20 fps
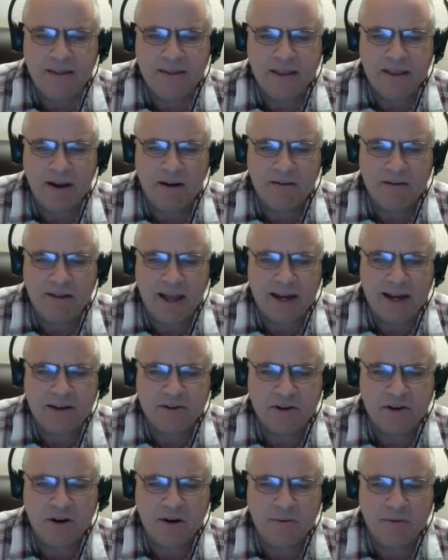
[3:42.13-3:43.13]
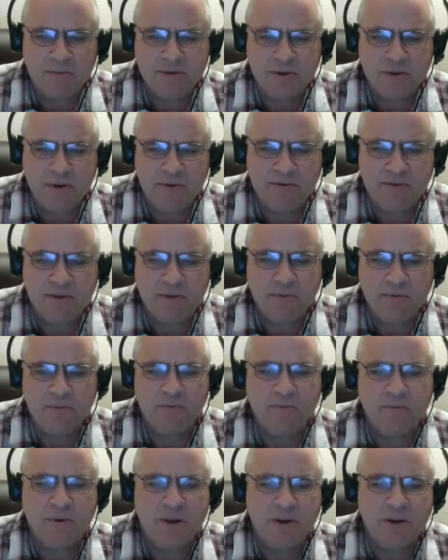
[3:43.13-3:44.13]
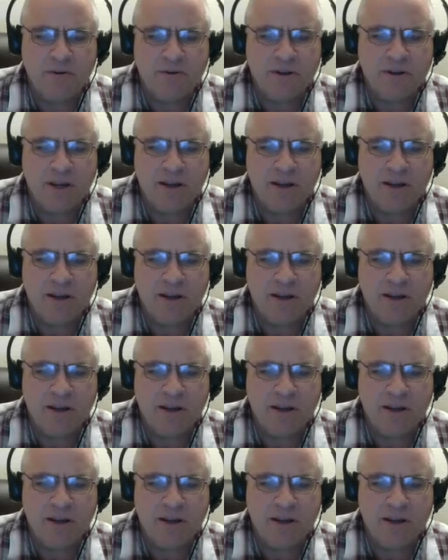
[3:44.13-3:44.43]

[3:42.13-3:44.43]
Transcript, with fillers: They are like terms, though, even though we don't